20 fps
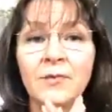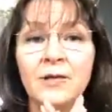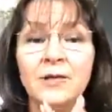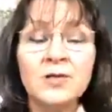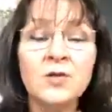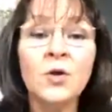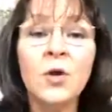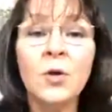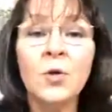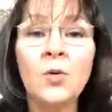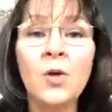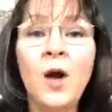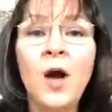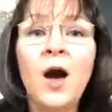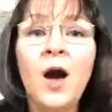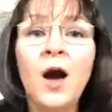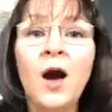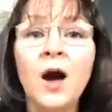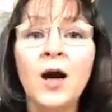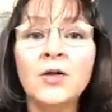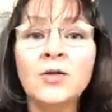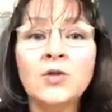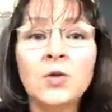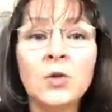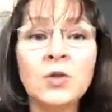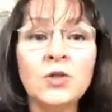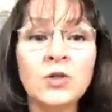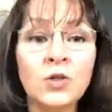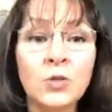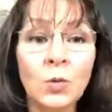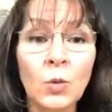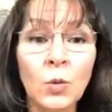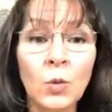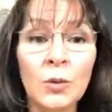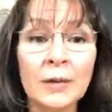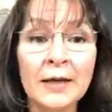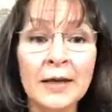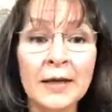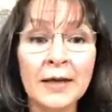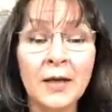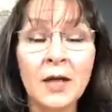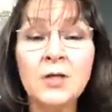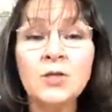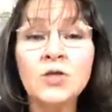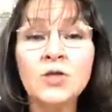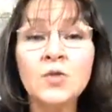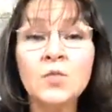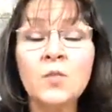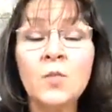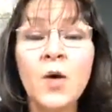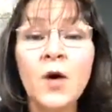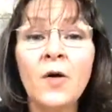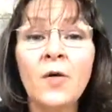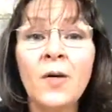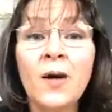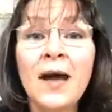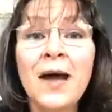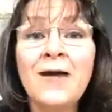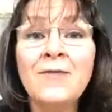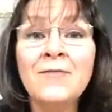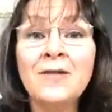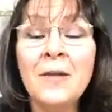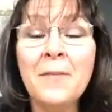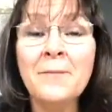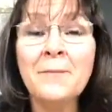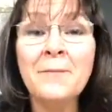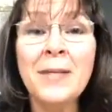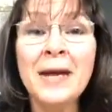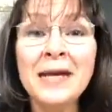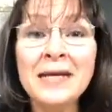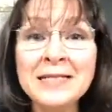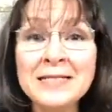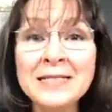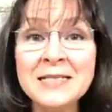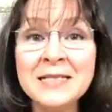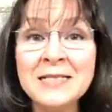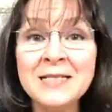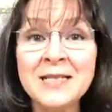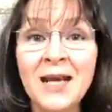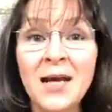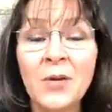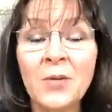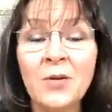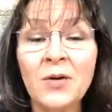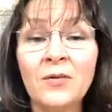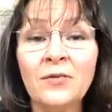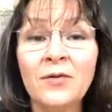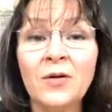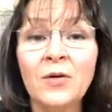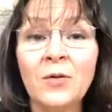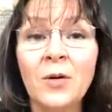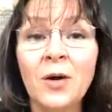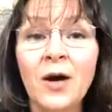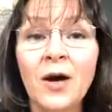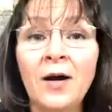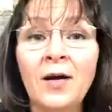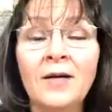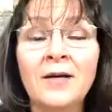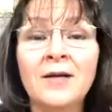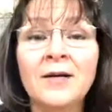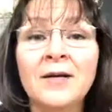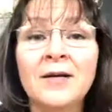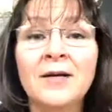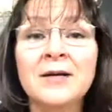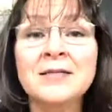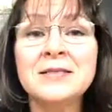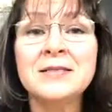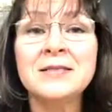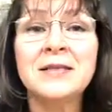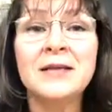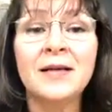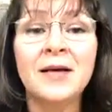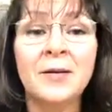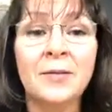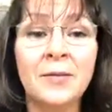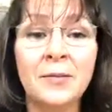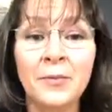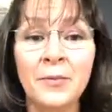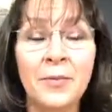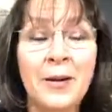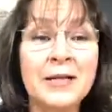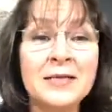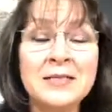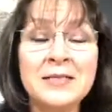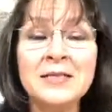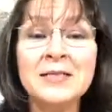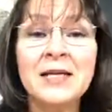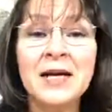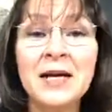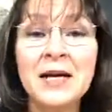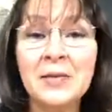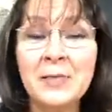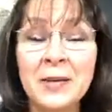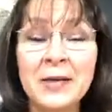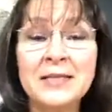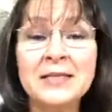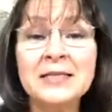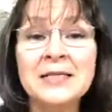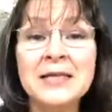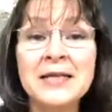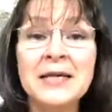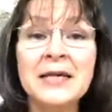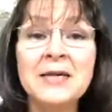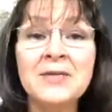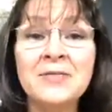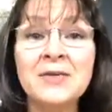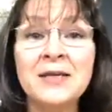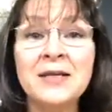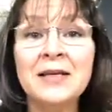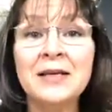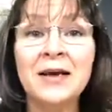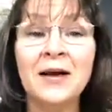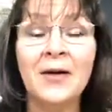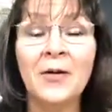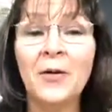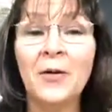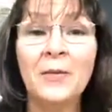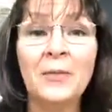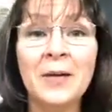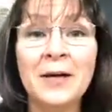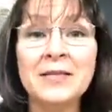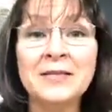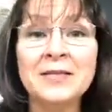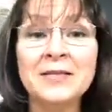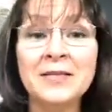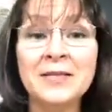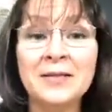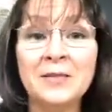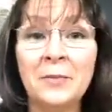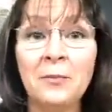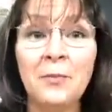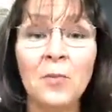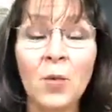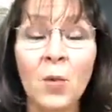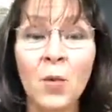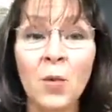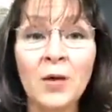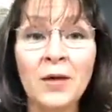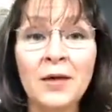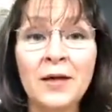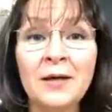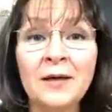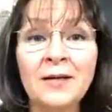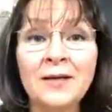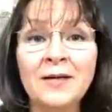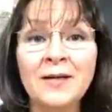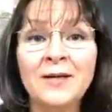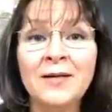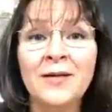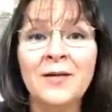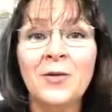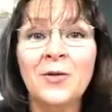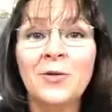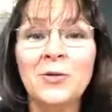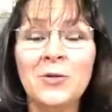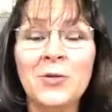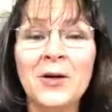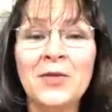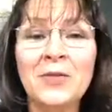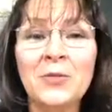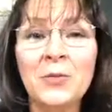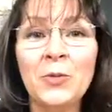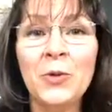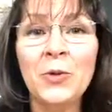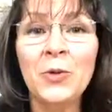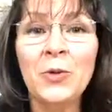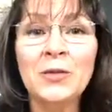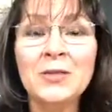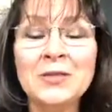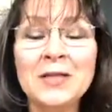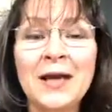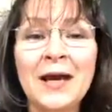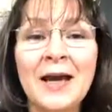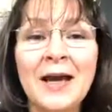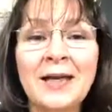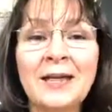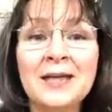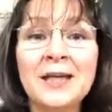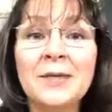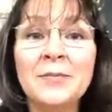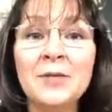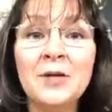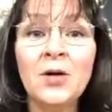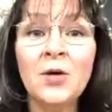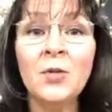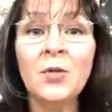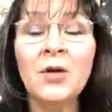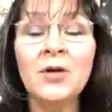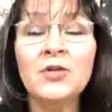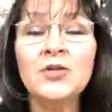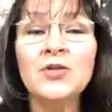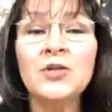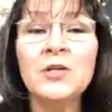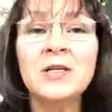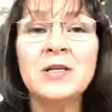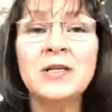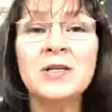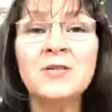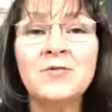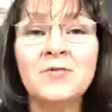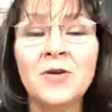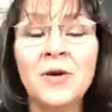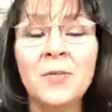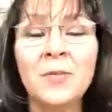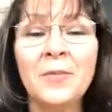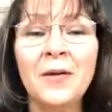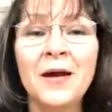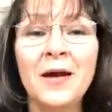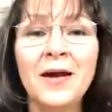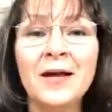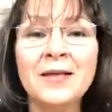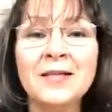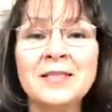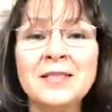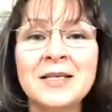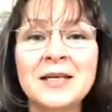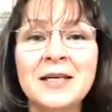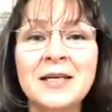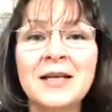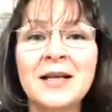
So I'll talk to you all again tomorrow. Have an amazing day wherever you are. It's amazing day, amazing evening, or amazing morning all around the world. And let me know where you're tuning in from. And